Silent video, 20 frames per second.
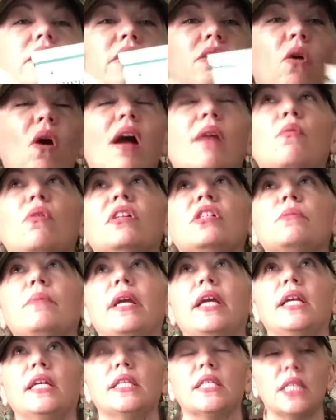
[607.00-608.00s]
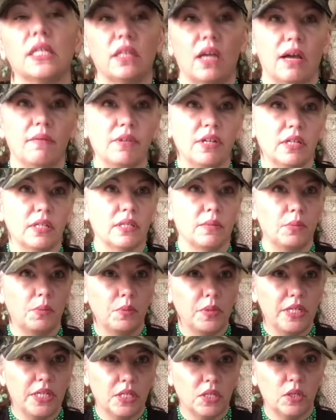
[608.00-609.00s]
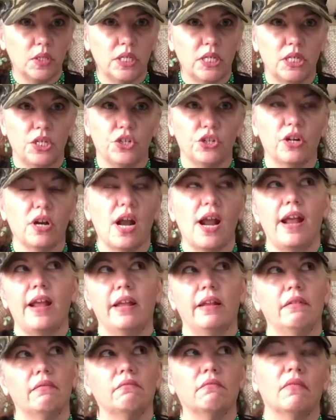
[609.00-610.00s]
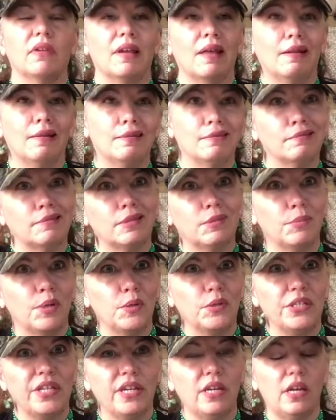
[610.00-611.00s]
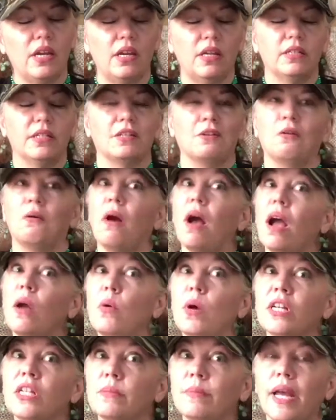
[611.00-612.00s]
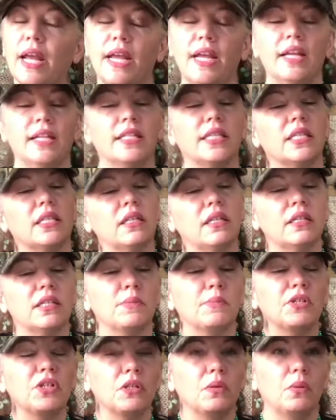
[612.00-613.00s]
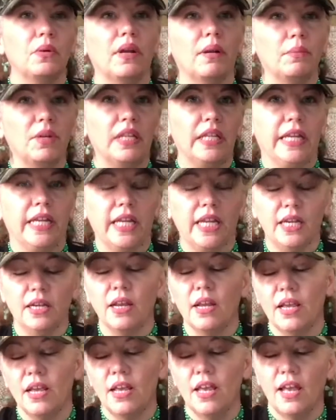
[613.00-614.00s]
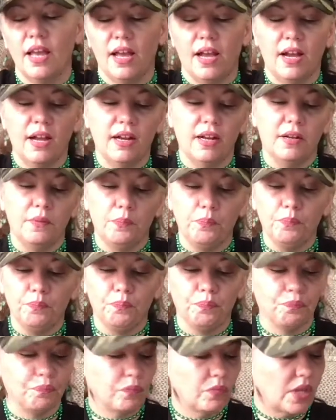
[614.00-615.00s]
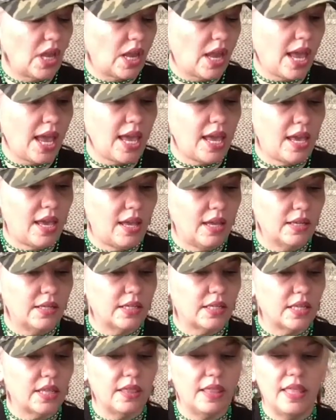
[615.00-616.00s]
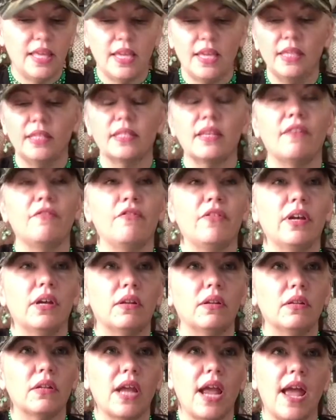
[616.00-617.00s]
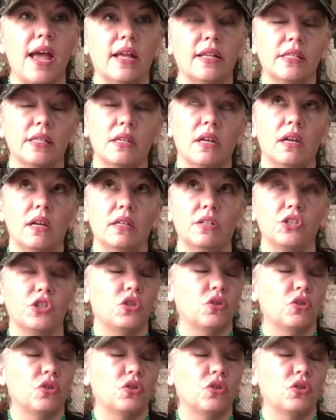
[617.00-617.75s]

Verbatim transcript: so I wash my hands a lot because I'm a preschool teacher and got some OCD, so I wash my hands, and especially when I'm cleaning. Um, and these I found at uh,